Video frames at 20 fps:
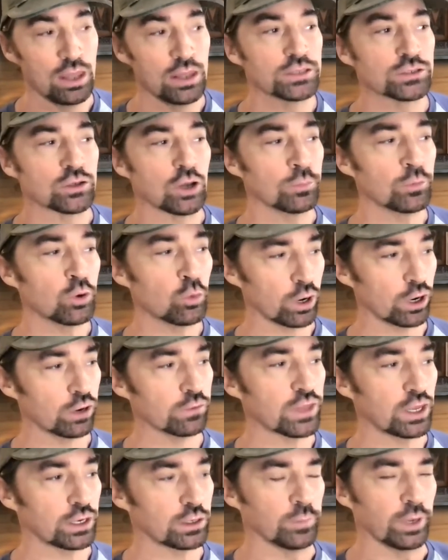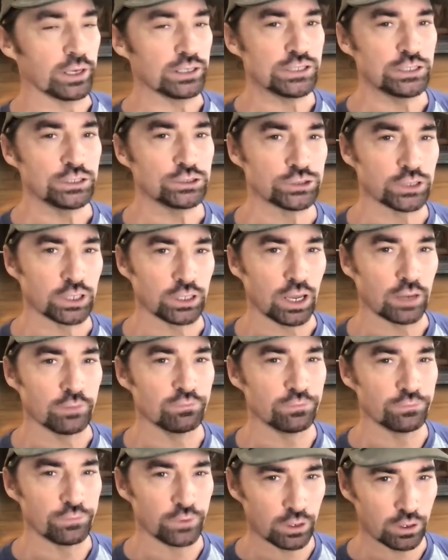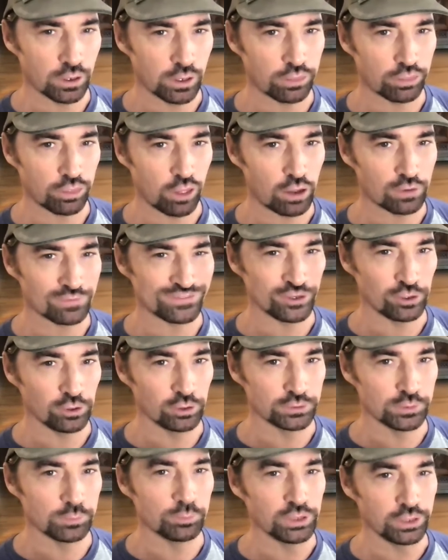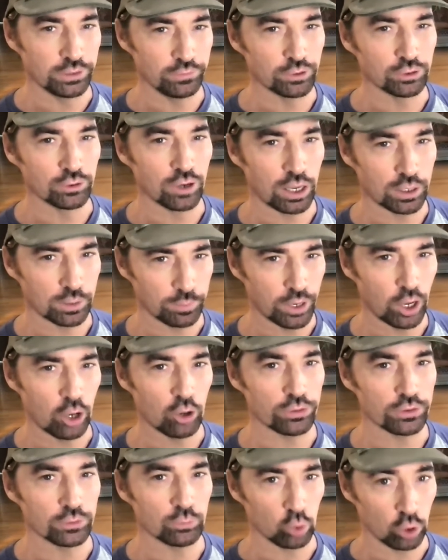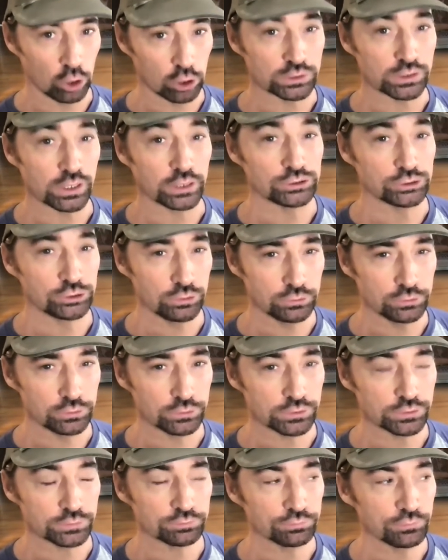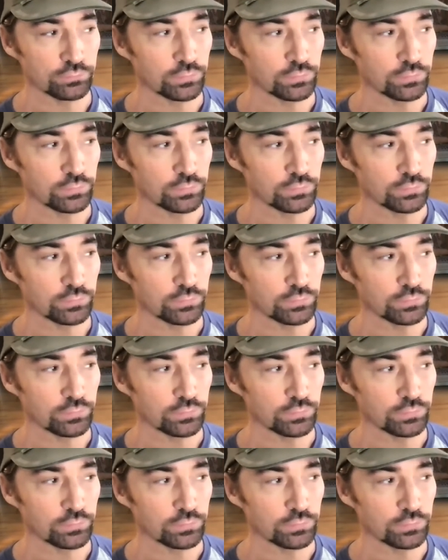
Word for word: So I'm aware of that in my teaching, and I'm very thoughtful, believe it or not, about the words I choose.